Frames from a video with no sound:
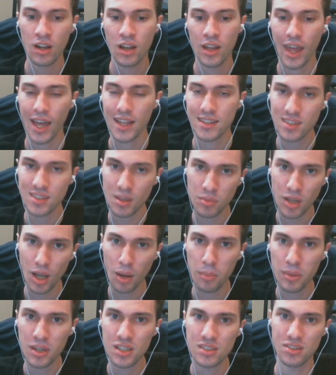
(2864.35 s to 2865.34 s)
At some
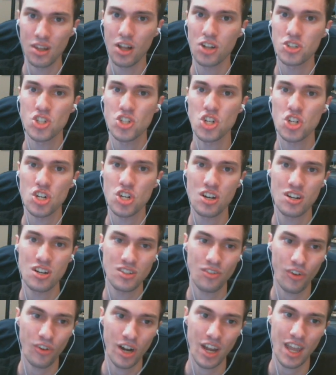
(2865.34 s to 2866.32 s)
companies, launch engineer is a
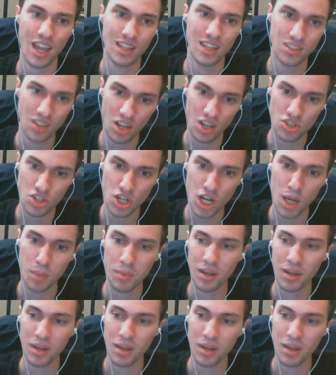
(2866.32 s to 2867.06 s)
very hands-on job.